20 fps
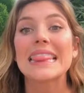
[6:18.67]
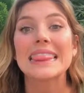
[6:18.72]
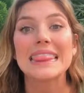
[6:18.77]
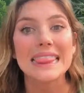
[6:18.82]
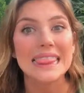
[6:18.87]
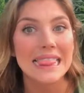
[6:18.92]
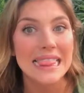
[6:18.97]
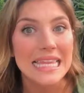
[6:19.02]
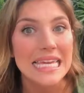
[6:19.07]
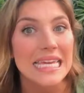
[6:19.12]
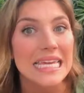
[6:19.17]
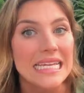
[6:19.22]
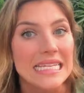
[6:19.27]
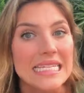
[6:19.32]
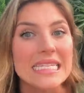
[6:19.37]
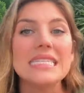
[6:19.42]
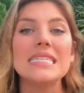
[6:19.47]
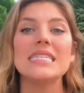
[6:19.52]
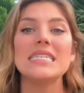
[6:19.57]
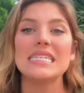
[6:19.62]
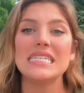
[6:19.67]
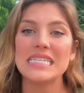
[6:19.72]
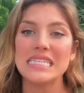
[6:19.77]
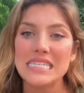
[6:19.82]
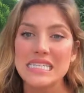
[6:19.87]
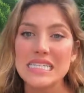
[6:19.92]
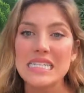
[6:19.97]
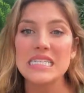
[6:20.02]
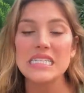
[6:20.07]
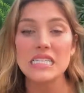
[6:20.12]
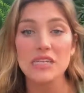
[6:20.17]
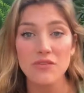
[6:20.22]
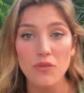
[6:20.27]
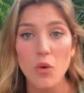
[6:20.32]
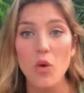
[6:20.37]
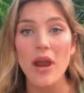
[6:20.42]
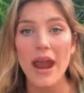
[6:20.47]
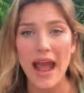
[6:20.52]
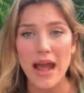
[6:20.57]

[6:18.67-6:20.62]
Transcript: least 64